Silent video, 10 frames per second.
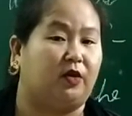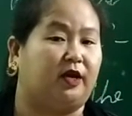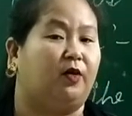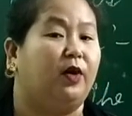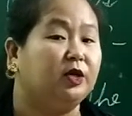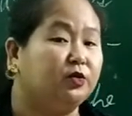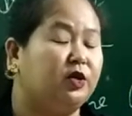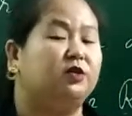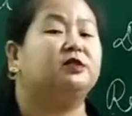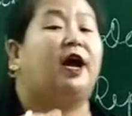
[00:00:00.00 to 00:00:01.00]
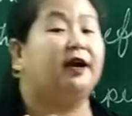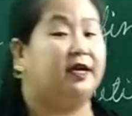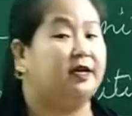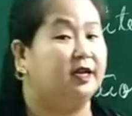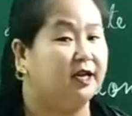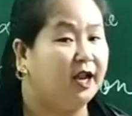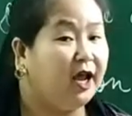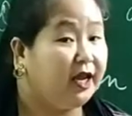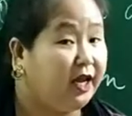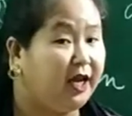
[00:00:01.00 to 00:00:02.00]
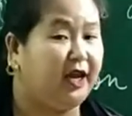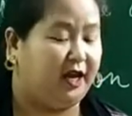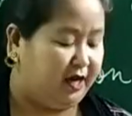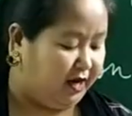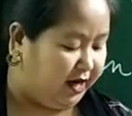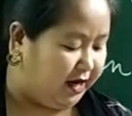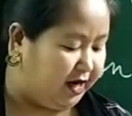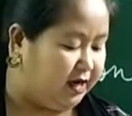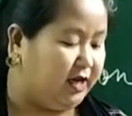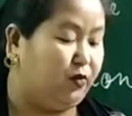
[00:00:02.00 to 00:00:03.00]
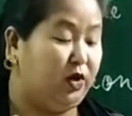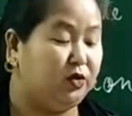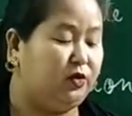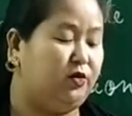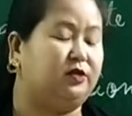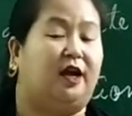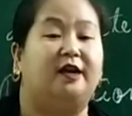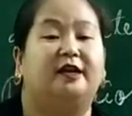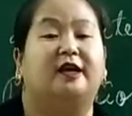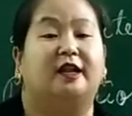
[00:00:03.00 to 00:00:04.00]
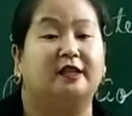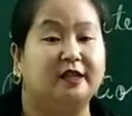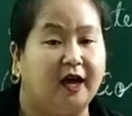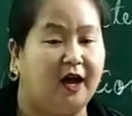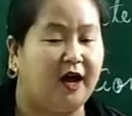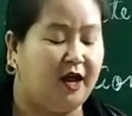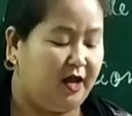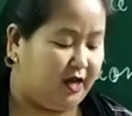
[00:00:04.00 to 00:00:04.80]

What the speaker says: Okay, when to use article a and an, and when to use article the,